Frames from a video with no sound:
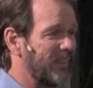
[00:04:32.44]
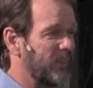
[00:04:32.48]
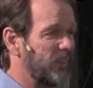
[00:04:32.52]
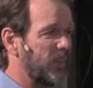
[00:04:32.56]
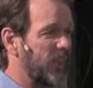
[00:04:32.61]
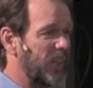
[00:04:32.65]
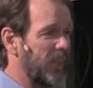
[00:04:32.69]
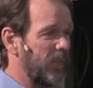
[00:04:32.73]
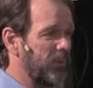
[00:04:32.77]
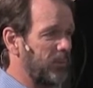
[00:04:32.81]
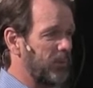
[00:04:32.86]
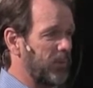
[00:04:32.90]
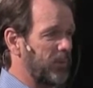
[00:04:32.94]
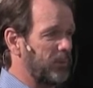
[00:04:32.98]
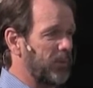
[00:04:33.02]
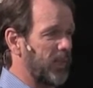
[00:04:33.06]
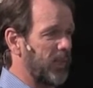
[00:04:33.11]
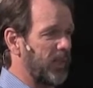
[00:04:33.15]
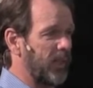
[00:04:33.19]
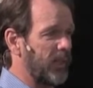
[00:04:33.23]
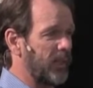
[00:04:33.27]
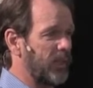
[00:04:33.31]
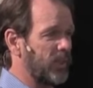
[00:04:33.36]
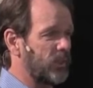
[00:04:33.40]
To
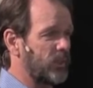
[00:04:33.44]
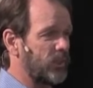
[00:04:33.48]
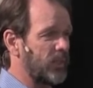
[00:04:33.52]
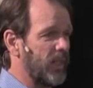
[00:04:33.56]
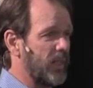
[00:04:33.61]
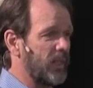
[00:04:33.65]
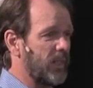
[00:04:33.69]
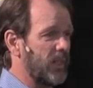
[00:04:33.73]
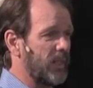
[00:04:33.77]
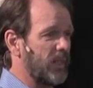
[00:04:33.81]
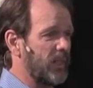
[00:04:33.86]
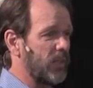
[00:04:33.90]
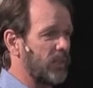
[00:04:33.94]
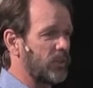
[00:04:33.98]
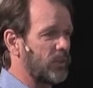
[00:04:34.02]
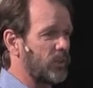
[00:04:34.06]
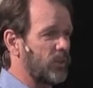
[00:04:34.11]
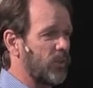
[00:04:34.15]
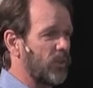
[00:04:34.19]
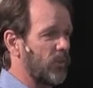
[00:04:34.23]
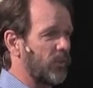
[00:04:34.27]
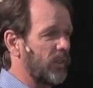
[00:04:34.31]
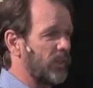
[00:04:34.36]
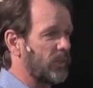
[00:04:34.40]
implement how to stand against
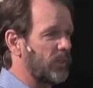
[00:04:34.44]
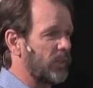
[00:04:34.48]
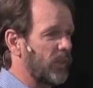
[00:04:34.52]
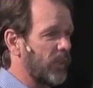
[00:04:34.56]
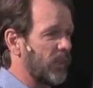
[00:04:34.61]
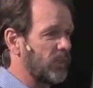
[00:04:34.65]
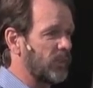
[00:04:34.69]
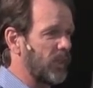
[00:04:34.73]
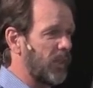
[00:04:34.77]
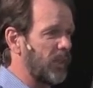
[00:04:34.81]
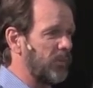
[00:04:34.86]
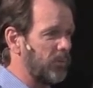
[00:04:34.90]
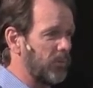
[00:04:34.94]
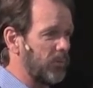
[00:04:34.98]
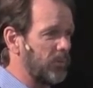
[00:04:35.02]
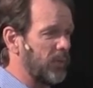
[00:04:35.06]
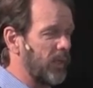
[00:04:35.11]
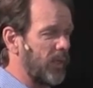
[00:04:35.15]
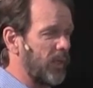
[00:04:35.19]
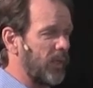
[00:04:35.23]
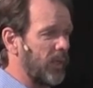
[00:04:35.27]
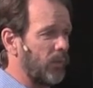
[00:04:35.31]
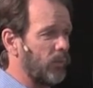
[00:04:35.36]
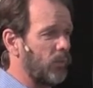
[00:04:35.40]
all these things. To
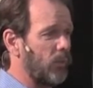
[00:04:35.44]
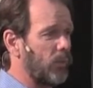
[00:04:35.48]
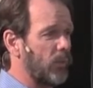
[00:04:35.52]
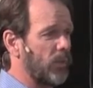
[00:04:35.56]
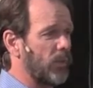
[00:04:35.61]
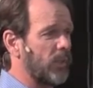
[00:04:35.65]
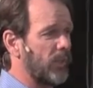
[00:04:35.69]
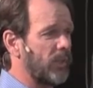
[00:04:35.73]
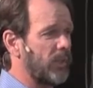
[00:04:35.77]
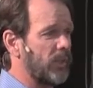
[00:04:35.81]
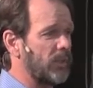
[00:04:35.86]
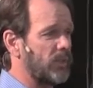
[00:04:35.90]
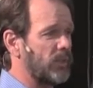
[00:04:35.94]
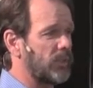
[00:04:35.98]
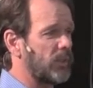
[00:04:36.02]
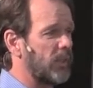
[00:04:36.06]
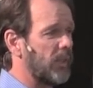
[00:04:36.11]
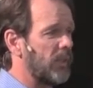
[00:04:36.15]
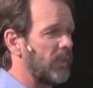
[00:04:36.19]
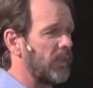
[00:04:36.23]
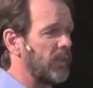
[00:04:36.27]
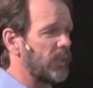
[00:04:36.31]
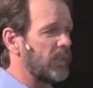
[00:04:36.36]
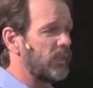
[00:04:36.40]
implement how to walk against
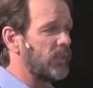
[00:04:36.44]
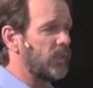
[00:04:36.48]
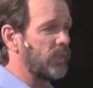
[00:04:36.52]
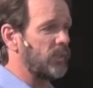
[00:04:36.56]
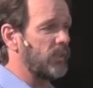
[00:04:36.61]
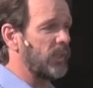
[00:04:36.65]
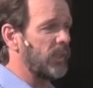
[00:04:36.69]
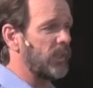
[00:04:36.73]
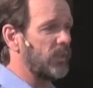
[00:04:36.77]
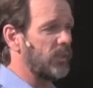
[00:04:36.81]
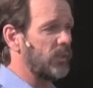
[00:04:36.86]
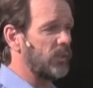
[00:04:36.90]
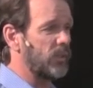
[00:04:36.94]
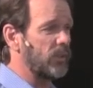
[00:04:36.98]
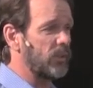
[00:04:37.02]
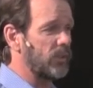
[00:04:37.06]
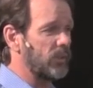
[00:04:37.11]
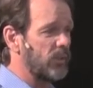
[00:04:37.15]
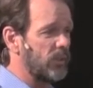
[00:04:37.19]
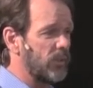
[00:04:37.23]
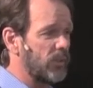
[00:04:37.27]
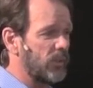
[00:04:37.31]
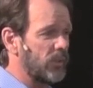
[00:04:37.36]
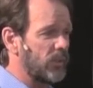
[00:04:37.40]
disease and
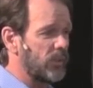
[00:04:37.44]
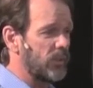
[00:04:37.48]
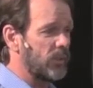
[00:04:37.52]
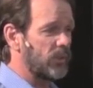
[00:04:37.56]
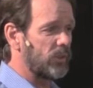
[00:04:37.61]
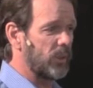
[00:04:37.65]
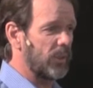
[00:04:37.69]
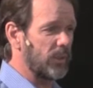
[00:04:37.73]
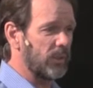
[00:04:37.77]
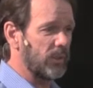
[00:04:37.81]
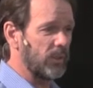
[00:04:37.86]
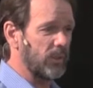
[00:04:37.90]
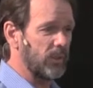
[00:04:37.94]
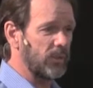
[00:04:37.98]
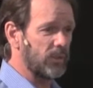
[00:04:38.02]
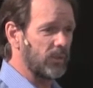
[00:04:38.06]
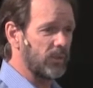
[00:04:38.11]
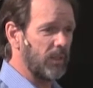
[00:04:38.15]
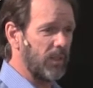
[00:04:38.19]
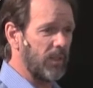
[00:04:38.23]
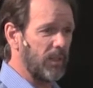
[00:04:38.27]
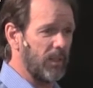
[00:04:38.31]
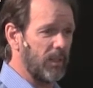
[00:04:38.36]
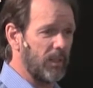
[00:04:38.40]
sickness.
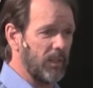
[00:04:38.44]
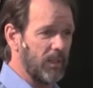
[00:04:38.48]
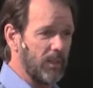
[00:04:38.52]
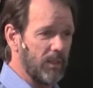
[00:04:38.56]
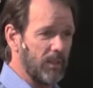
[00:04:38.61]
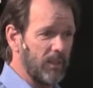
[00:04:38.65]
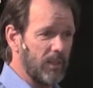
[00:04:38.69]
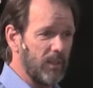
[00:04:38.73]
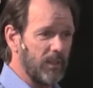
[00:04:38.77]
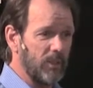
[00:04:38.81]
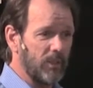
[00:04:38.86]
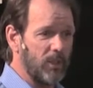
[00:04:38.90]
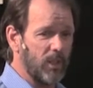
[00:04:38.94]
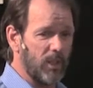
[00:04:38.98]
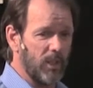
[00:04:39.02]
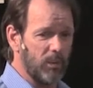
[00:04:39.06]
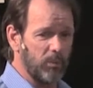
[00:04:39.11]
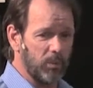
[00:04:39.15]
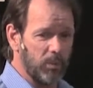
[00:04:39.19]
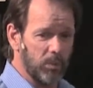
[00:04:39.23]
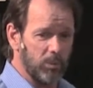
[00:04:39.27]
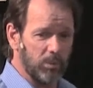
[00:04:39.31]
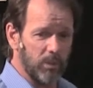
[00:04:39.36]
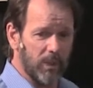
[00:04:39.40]
Ha. To
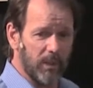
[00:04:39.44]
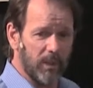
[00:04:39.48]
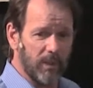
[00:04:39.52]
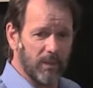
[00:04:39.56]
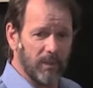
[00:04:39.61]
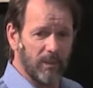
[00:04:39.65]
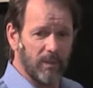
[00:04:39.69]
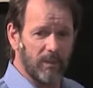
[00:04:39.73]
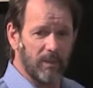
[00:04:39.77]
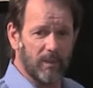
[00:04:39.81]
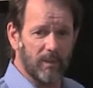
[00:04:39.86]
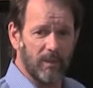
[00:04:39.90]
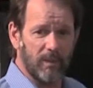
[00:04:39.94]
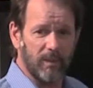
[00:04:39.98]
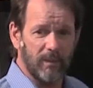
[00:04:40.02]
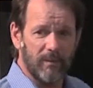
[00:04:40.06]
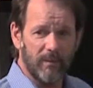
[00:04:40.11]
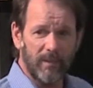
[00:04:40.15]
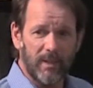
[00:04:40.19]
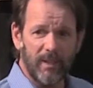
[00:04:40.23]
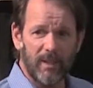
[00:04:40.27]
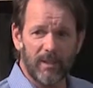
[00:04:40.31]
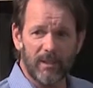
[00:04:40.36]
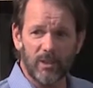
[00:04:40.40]
implement uh,
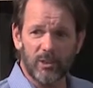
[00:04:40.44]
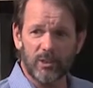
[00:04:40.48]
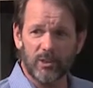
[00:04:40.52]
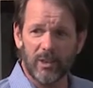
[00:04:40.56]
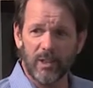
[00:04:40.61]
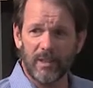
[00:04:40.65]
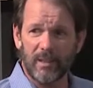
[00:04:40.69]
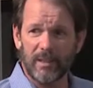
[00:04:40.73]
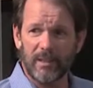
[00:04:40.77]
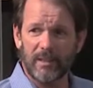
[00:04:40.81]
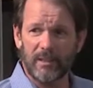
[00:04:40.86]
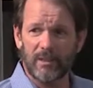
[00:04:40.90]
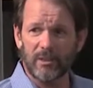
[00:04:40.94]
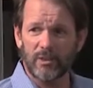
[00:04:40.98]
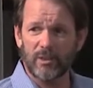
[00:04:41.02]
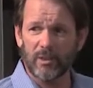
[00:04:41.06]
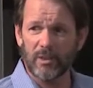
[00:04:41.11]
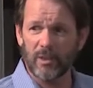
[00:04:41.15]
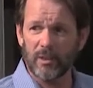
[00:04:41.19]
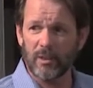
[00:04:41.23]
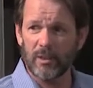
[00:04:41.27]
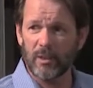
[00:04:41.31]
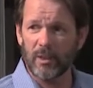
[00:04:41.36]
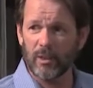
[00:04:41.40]
how to stand against
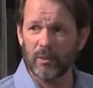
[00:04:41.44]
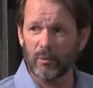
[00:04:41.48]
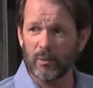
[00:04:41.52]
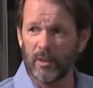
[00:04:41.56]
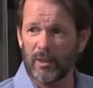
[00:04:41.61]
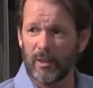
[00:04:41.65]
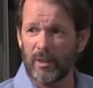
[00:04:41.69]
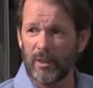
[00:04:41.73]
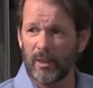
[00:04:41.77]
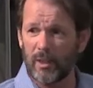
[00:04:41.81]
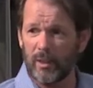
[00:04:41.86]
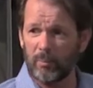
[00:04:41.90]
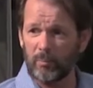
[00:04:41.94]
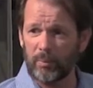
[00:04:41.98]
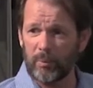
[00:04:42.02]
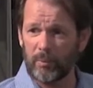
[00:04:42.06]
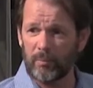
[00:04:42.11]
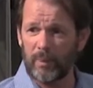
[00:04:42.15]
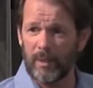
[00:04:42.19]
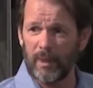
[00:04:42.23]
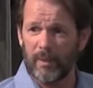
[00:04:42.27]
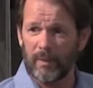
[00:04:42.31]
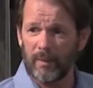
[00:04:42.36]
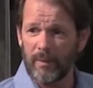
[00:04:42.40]
sin and iniquity. To
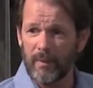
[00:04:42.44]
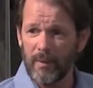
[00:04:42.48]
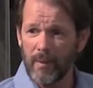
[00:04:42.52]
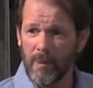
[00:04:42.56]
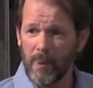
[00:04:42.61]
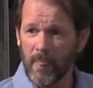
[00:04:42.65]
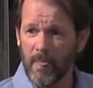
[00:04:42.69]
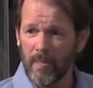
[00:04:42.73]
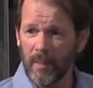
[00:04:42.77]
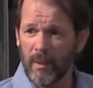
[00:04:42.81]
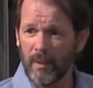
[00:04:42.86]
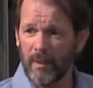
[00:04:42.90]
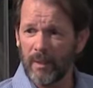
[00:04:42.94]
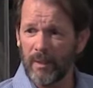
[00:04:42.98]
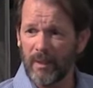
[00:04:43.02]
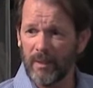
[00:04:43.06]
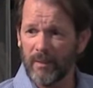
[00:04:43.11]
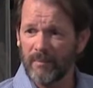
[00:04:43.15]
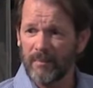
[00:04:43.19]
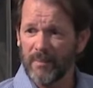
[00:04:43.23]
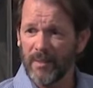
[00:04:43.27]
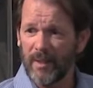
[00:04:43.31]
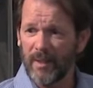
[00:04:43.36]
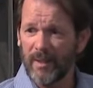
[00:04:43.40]
implement uh,
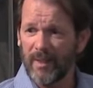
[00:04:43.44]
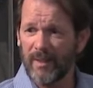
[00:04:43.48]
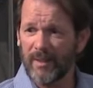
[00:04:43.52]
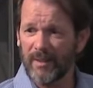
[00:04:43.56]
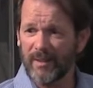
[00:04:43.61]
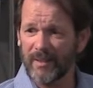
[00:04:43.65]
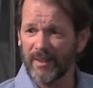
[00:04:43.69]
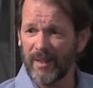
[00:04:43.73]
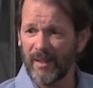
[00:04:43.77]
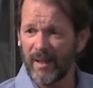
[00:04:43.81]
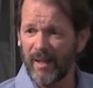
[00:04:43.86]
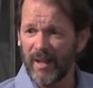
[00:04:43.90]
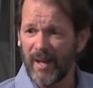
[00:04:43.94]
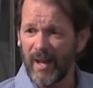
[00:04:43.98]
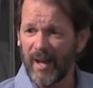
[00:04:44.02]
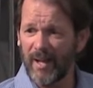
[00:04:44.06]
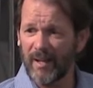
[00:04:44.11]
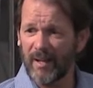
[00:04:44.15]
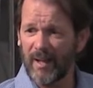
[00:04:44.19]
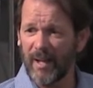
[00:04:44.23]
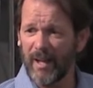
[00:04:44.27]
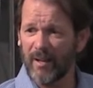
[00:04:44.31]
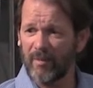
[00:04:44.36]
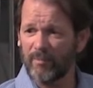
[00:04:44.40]
how, to, how
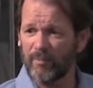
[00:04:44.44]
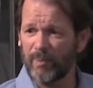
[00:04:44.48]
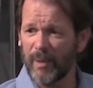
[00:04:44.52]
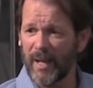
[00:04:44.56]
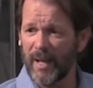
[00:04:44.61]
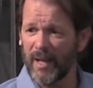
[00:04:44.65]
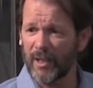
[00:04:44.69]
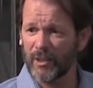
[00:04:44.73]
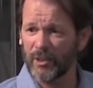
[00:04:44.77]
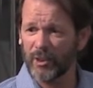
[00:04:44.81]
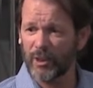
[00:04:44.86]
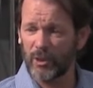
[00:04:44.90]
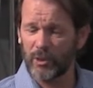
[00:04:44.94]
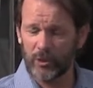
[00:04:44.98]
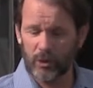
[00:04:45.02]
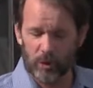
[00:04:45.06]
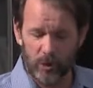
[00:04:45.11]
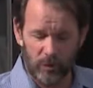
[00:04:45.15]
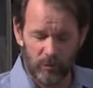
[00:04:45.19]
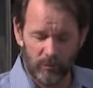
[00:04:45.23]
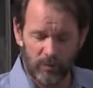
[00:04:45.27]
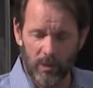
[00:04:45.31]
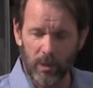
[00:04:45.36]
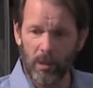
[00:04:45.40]
to have passions
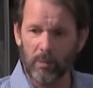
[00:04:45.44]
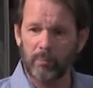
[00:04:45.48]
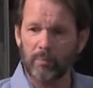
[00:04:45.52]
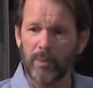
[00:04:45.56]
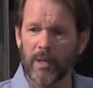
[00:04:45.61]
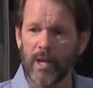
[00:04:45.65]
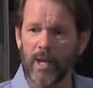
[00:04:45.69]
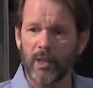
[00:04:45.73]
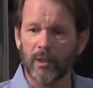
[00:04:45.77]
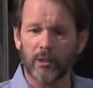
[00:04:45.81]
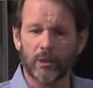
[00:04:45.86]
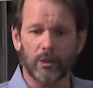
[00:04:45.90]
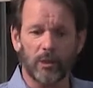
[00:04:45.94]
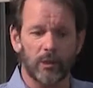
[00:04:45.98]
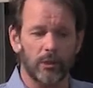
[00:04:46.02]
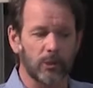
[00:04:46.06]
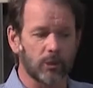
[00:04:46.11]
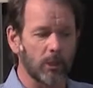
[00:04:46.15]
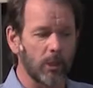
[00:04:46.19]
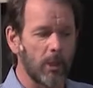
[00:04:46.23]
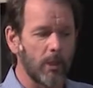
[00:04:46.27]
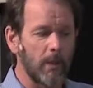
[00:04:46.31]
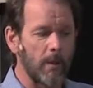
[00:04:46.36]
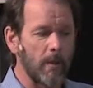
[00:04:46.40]
and develop
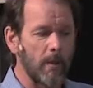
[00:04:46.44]
passions